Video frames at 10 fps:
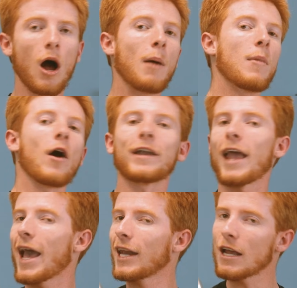On
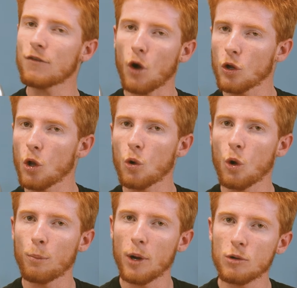any of our
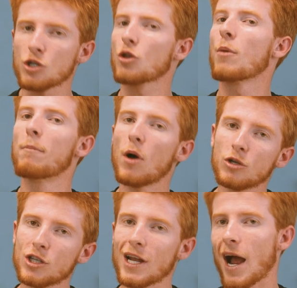local boats, the
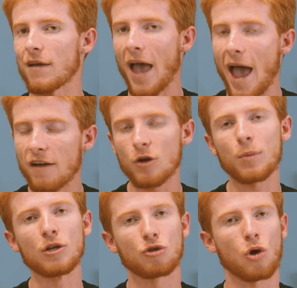most that I've ever
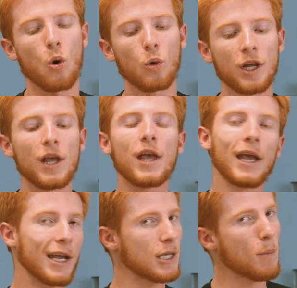been told is